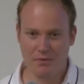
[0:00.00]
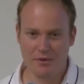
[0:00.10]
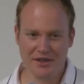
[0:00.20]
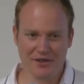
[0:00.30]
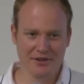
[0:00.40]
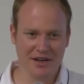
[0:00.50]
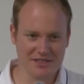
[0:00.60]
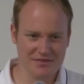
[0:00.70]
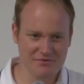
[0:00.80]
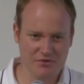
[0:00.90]
thank you
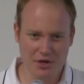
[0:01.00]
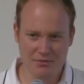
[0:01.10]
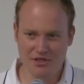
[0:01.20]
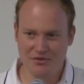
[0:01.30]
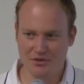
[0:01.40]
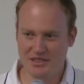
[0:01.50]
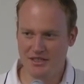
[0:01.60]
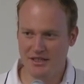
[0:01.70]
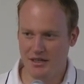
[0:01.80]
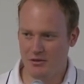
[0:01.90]
guys very much for
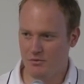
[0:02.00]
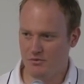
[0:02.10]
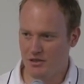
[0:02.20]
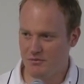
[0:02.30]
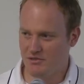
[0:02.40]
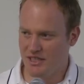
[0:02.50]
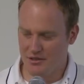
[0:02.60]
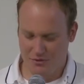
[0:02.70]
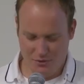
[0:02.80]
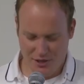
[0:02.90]
listening. I'll take
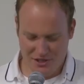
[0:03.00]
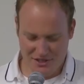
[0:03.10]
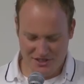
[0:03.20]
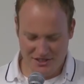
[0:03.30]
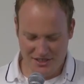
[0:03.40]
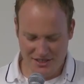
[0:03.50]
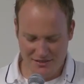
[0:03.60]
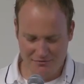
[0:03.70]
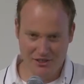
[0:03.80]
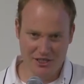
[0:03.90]
questions
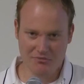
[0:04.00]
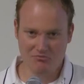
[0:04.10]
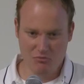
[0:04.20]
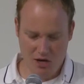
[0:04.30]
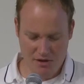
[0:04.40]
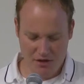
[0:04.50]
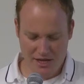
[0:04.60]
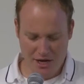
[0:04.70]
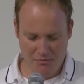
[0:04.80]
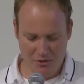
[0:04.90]
like right about
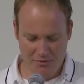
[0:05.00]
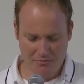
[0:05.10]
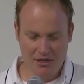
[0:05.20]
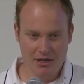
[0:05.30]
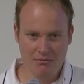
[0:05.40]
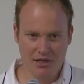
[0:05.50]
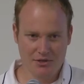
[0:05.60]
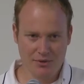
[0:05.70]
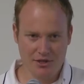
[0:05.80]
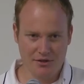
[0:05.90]
now, but my
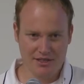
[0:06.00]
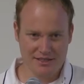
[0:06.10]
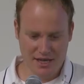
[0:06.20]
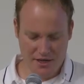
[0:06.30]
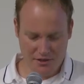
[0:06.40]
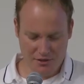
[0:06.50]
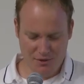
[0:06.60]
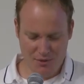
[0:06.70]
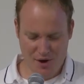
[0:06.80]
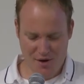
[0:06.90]
Twitter is
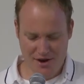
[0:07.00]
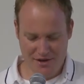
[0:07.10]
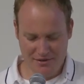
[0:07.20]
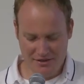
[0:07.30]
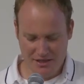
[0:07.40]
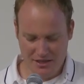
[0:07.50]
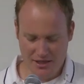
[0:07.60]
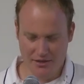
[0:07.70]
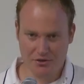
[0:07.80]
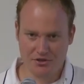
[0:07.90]
@CodeBarbarian.
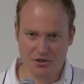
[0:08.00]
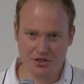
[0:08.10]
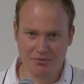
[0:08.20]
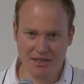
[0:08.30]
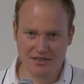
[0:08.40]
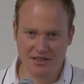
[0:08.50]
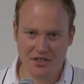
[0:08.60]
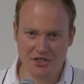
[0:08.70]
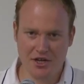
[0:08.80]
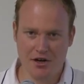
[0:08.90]
There's also my
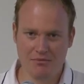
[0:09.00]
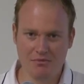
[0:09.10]
SlideShare.